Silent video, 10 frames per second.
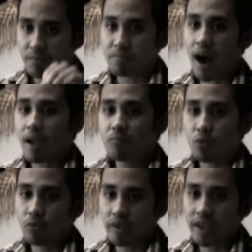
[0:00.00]
in my
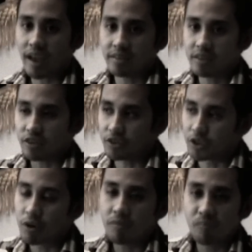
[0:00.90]
movie until
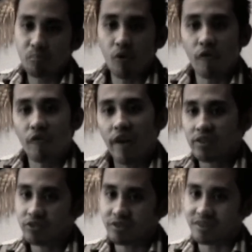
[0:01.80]
they're
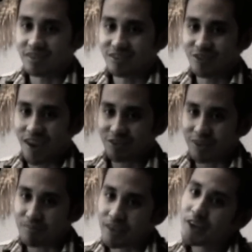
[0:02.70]
professional to
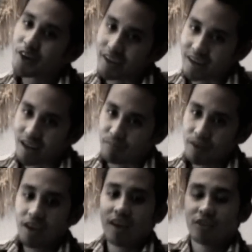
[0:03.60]
actually be good enough
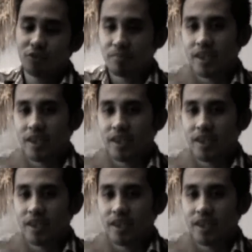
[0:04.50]
to